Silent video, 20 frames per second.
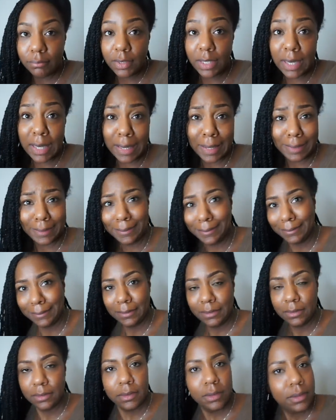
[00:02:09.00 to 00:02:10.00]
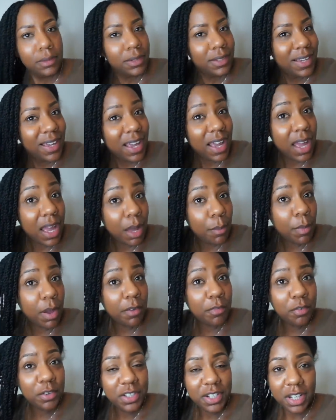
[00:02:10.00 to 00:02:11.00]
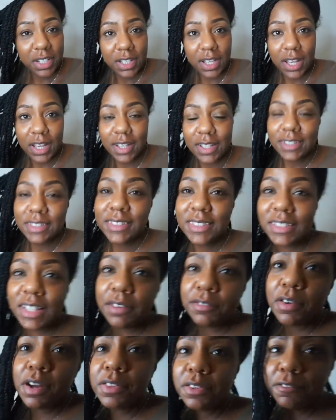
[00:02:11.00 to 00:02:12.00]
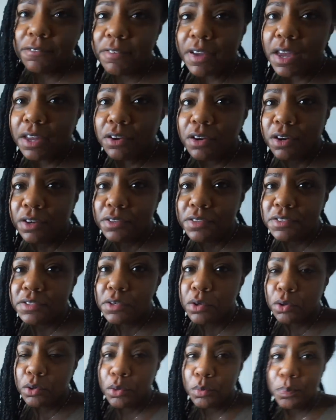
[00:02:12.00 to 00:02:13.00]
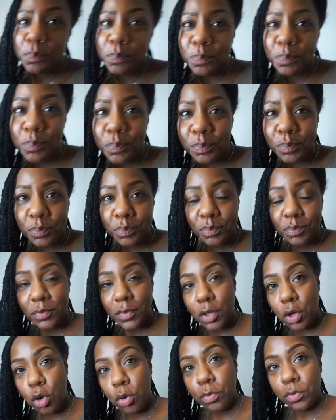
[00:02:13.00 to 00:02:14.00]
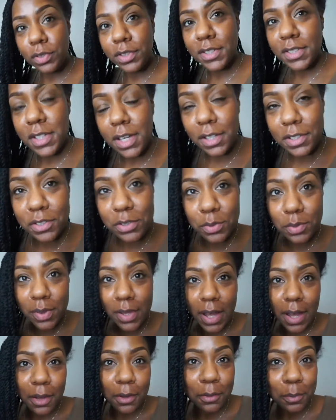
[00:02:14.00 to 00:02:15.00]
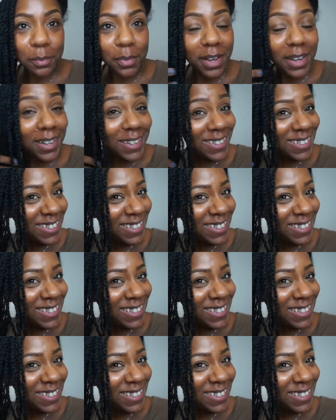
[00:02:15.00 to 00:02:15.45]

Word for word: Guy. I'm halfway done, guys. I've got the fan on, so hopefully it's not too loud, but